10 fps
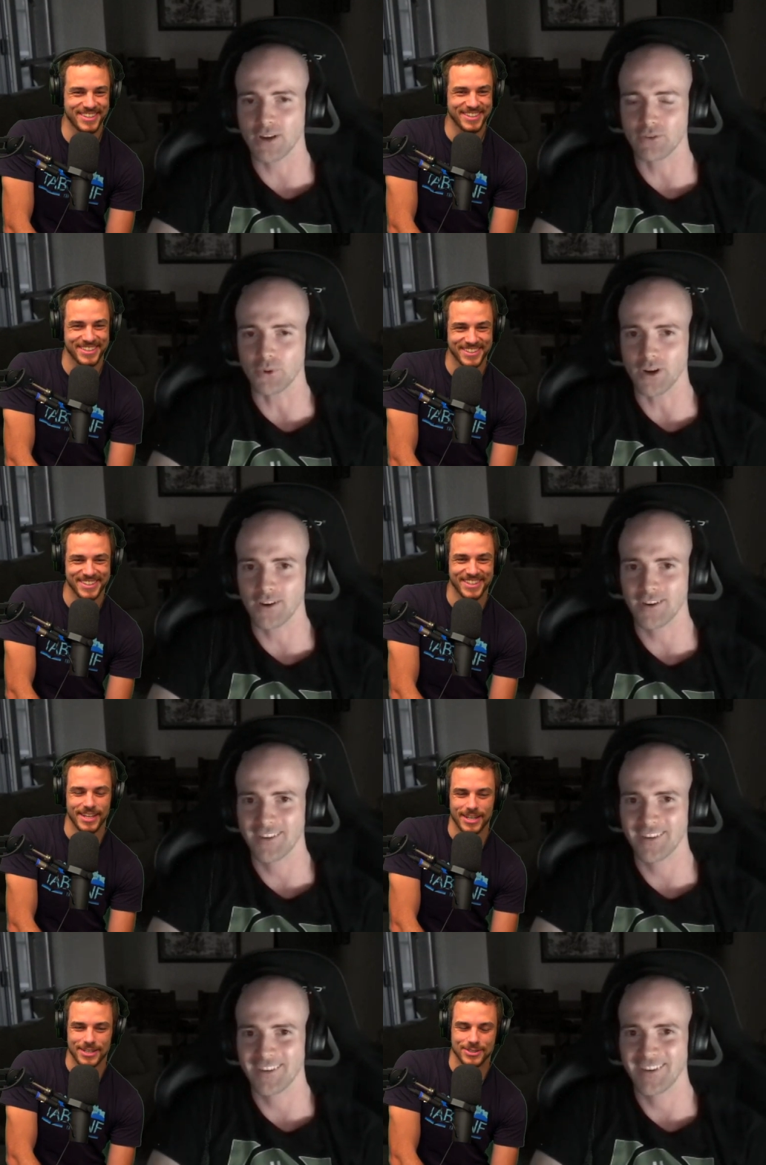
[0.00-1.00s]
Speaker 1: everywhere.
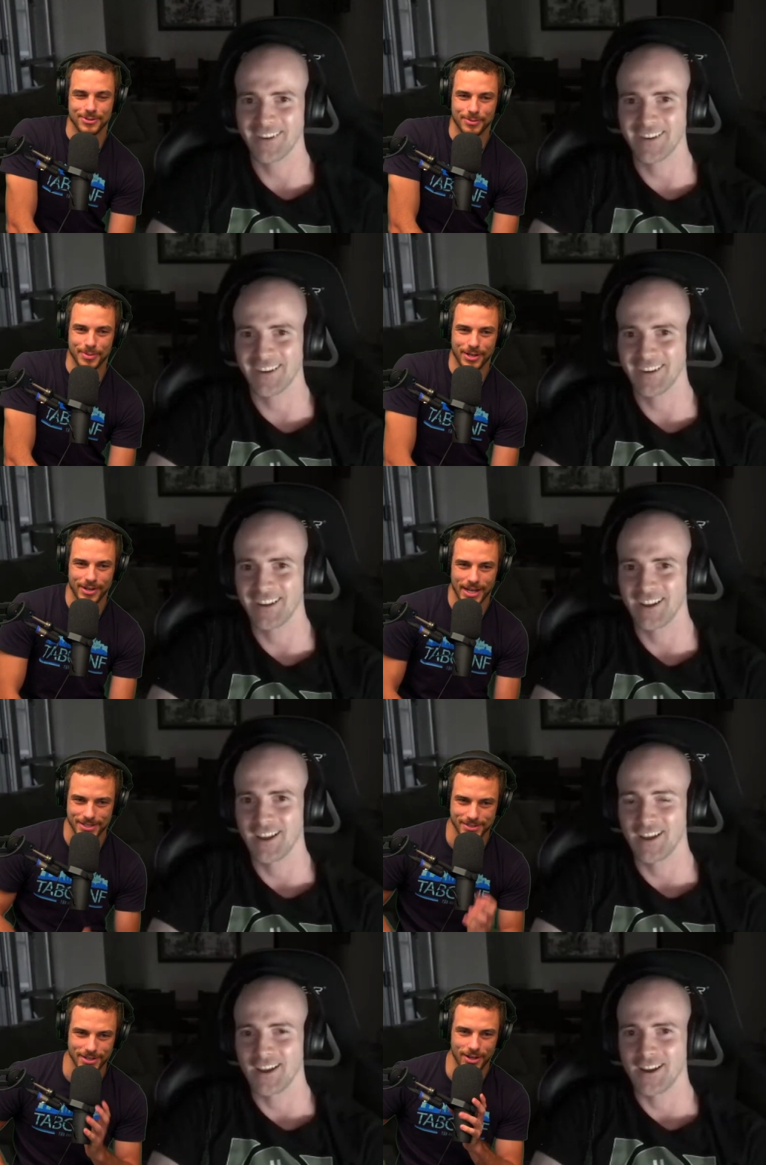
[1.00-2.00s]
Speaker 2: Sure, Bitcoin Cash.
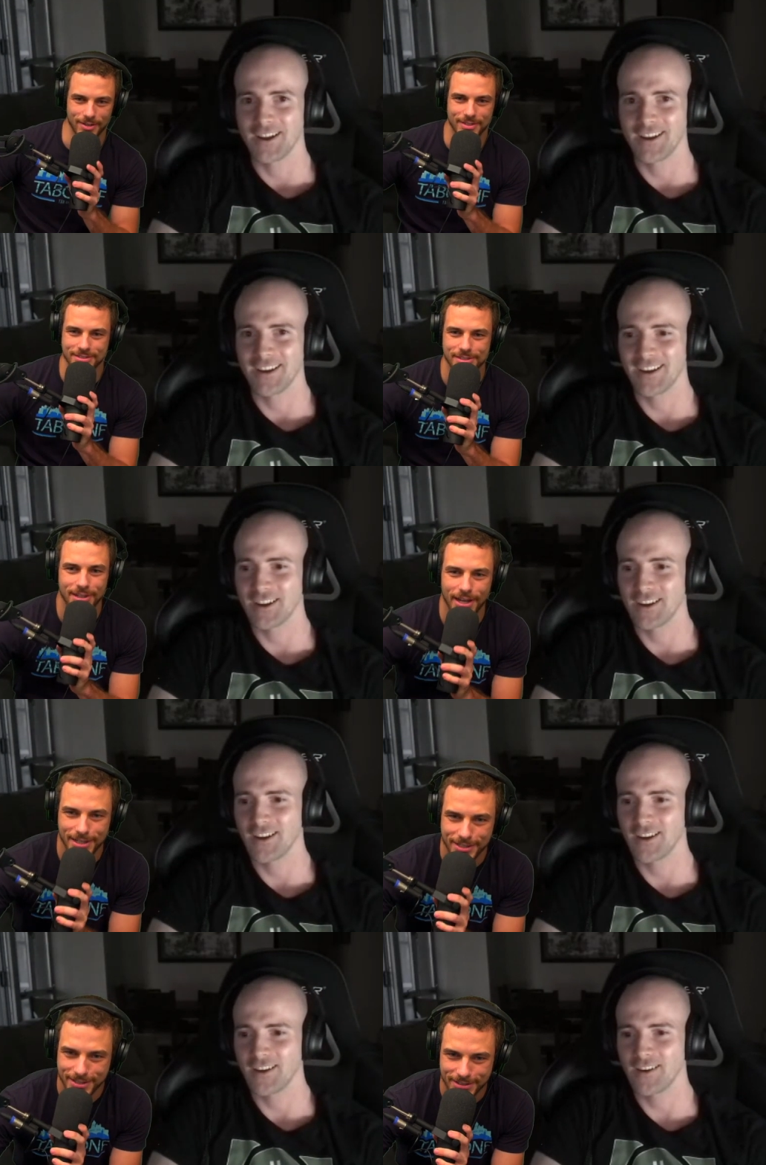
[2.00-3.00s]
It's all of us. Yeah, I
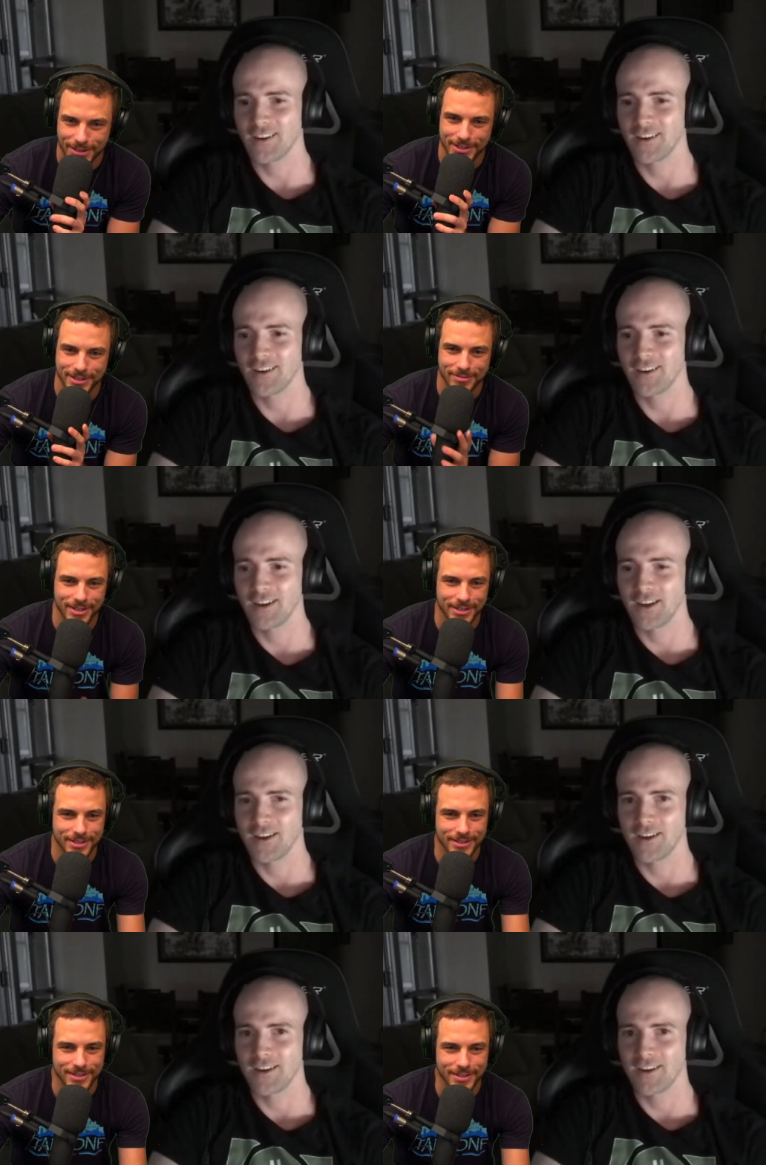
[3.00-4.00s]
need to Now I need to find it
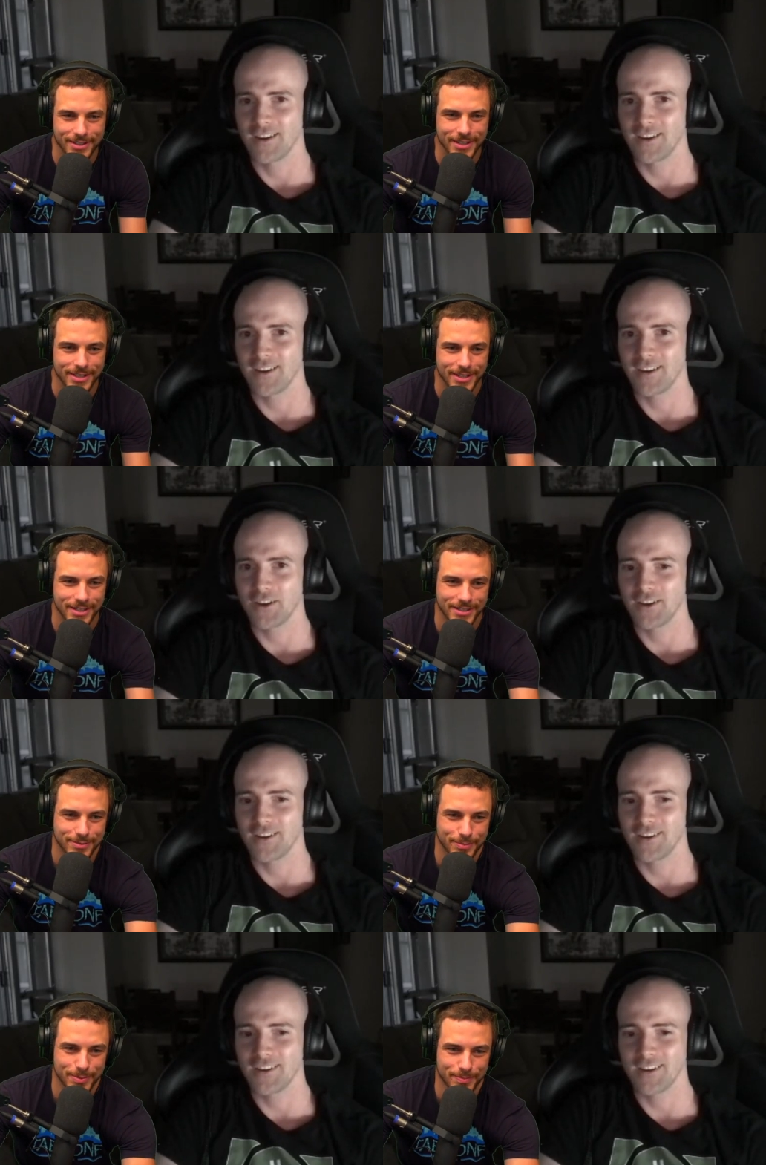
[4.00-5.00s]
because
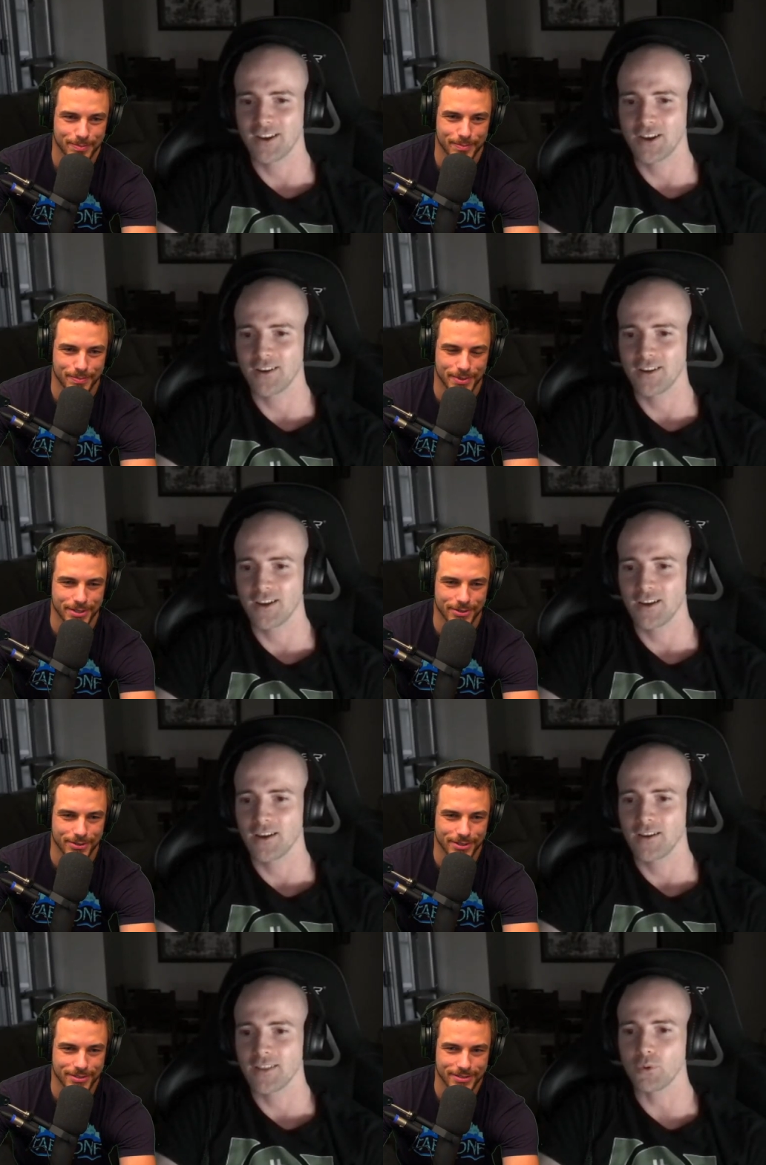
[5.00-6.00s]
P- Peter
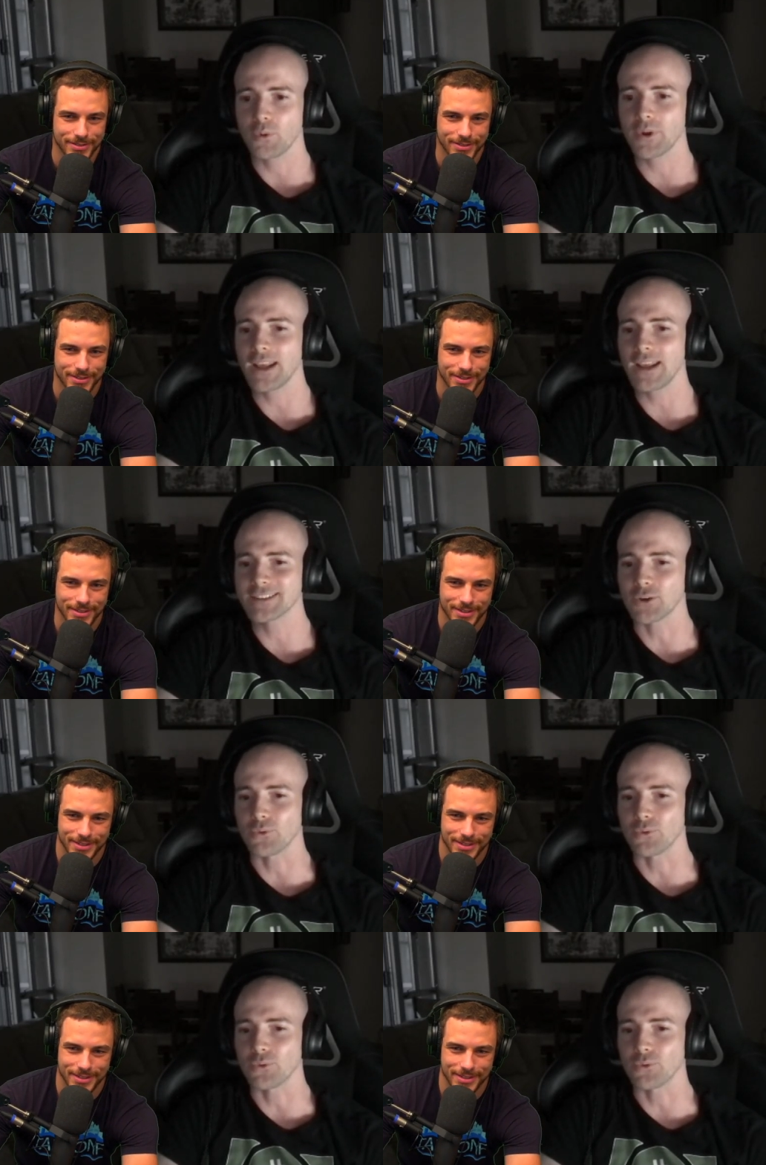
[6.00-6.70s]
always. Then what we need
Speaker 1: is a